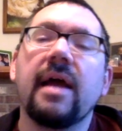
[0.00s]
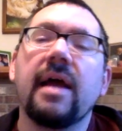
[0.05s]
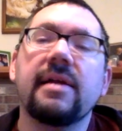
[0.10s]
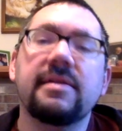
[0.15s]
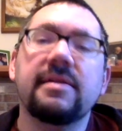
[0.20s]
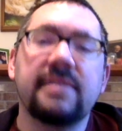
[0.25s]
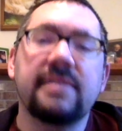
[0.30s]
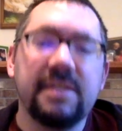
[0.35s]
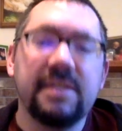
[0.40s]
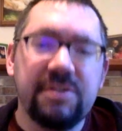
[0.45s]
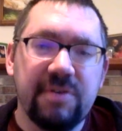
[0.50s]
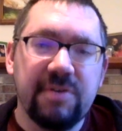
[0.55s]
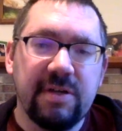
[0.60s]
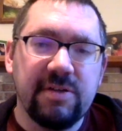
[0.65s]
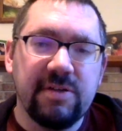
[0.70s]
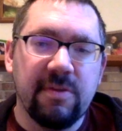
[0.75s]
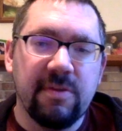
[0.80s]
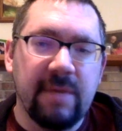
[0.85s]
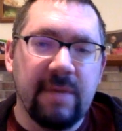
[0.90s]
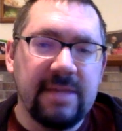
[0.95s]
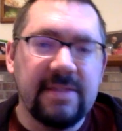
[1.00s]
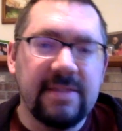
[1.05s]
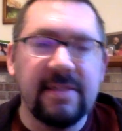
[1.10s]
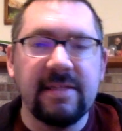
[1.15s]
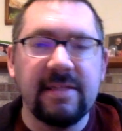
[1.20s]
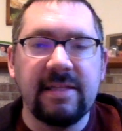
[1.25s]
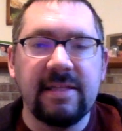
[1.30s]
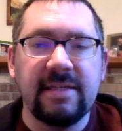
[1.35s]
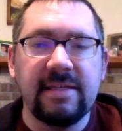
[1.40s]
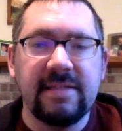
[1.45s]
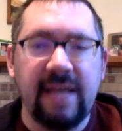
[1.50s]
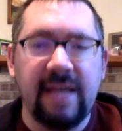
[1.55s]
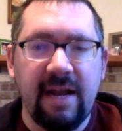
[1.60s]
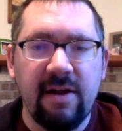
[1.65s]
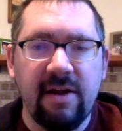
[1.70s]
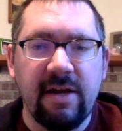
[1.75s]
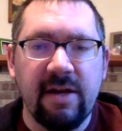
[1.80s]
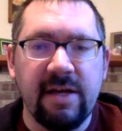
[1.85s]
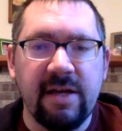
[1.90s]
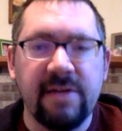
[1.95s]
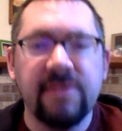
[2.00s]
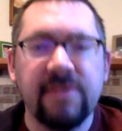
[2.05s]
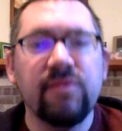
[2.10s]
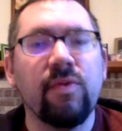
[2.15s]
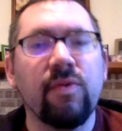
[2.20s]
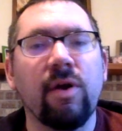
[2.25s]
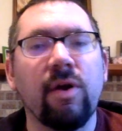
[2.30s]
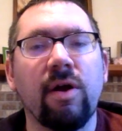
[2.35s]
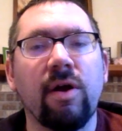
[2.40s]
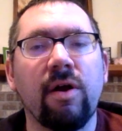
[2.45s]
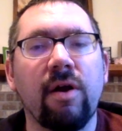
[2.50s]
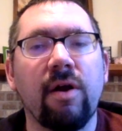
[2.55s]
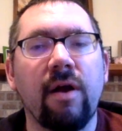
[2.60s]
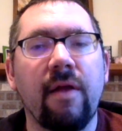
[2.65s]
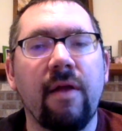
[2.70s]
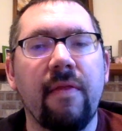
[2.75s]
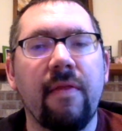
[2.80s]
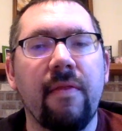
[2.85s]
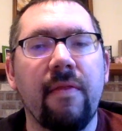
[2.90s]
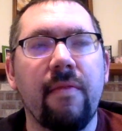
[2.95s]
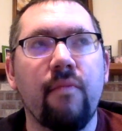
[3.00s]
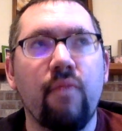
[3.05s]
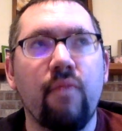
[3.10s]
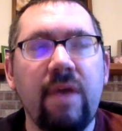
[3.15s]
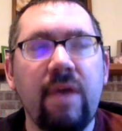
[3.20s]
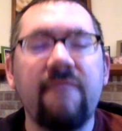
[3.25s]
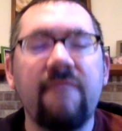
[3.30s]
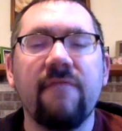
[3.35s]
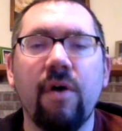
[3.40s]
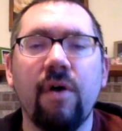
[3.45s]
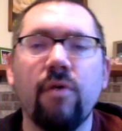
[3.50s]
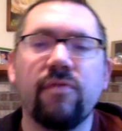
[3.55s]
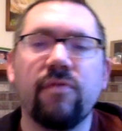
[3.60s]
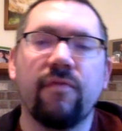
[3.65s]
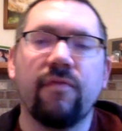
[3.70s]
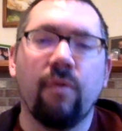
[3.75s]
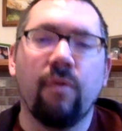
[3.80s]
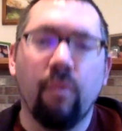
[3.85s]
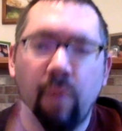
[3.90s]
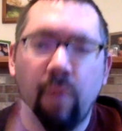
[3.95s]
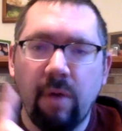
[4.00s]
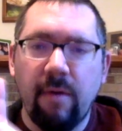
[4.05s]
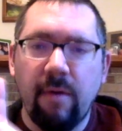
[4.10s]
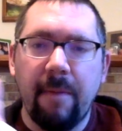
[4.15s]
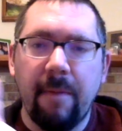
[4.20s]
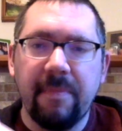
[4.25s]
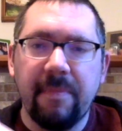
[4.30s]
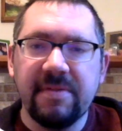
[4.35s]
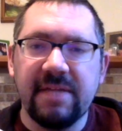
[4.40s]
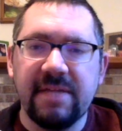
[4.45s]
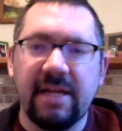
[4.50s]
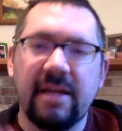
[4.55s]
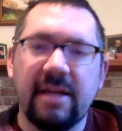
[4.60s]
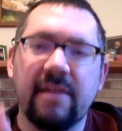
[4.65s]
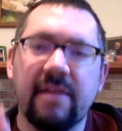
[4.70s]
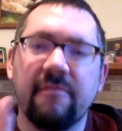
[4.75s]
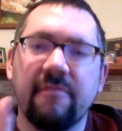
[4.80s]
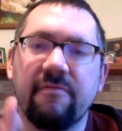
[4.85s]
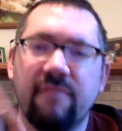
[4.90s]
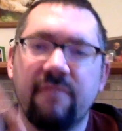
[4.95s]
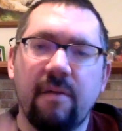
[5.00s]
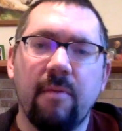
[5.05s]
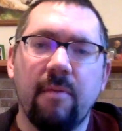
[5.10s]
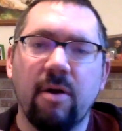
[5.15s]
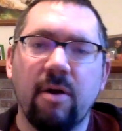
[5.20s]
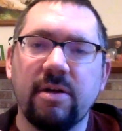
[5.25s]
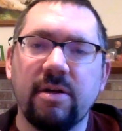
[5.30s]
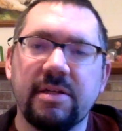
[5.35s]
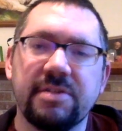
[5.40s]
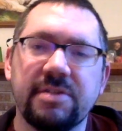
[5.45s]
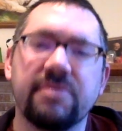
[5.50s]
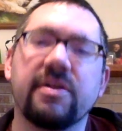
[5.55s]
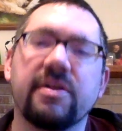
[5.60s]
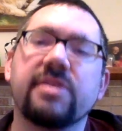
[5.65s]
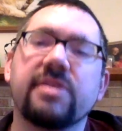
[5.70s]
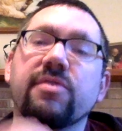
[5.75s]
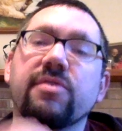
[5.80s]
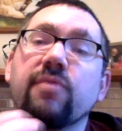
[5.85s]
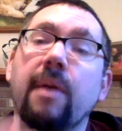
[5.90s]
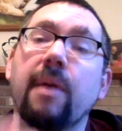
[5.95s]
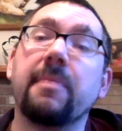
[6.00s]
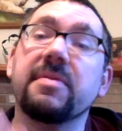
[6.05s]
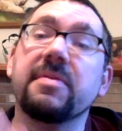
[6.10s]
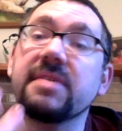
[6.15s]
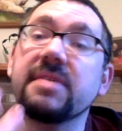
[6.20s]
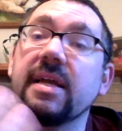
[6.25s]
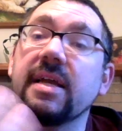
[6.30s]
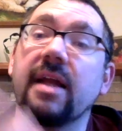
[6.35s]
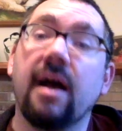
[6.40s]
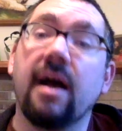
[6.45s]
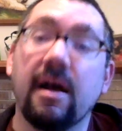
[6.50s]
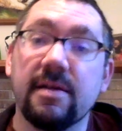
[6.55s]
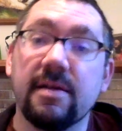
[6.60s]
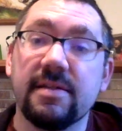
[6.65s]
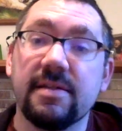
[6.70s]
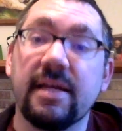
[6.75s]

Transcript: Districts are basically these areas where we vote for one representative from our district to represent us.